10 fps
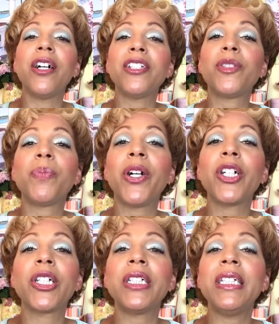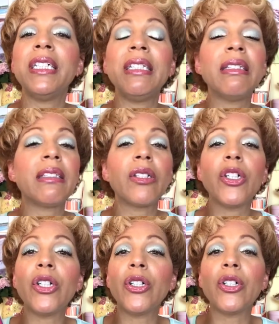sparklings,
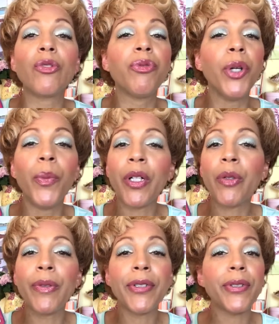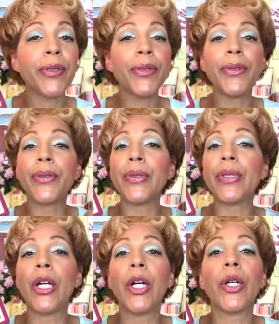her chroma
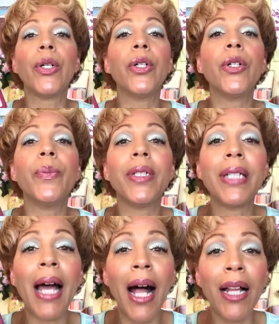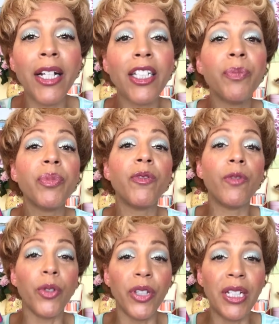crystals, her metallics
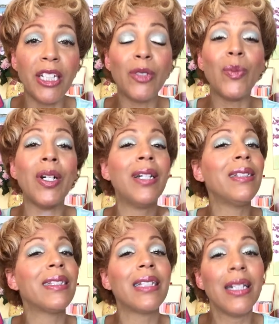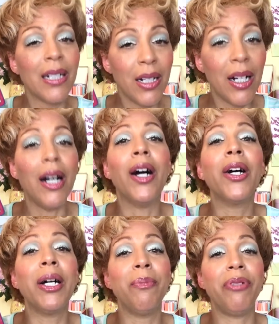before these ones
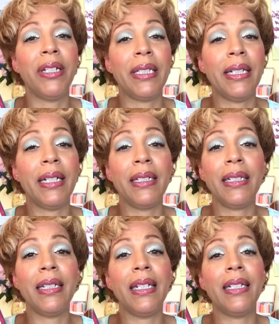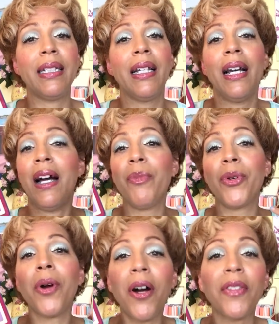are unprecedented.
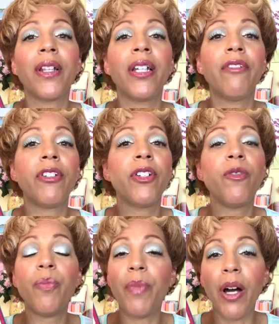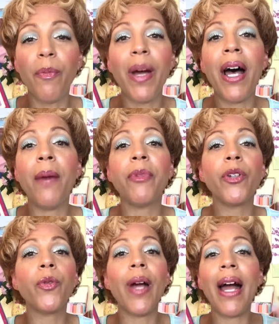They're on the level of Pat
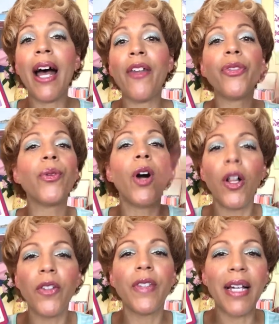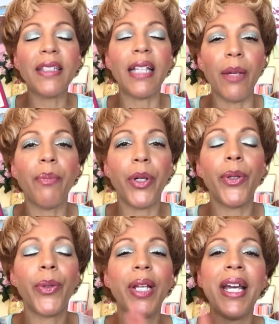McGrath. They're all in that same
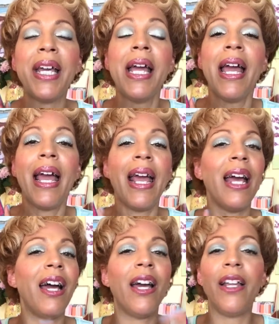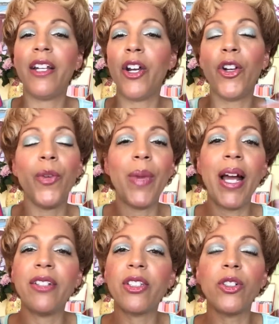boat, okay? And her
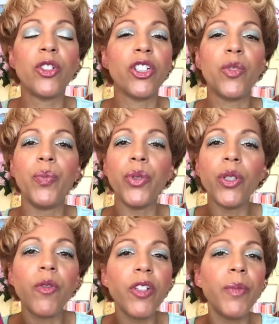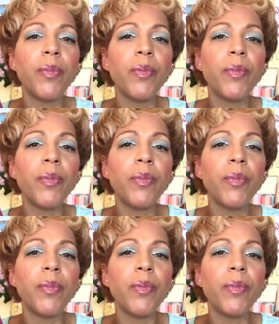mattes are just beautifully